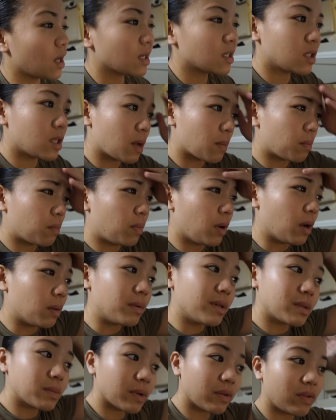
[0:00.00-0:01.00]
Actually, not
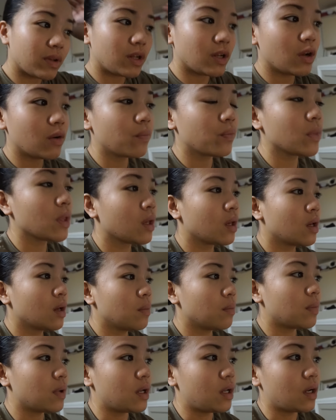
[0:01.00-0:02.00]
publish my video,
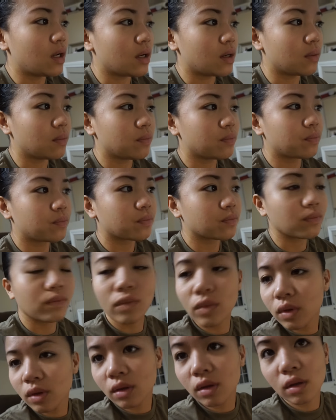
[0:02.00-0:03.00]
but
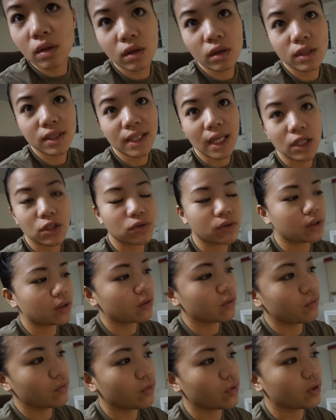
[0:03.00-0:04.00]
schedule it
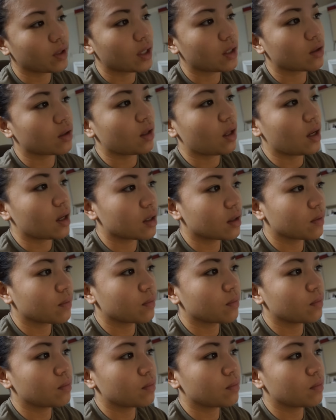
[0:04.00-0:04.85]
for 9 o'clock.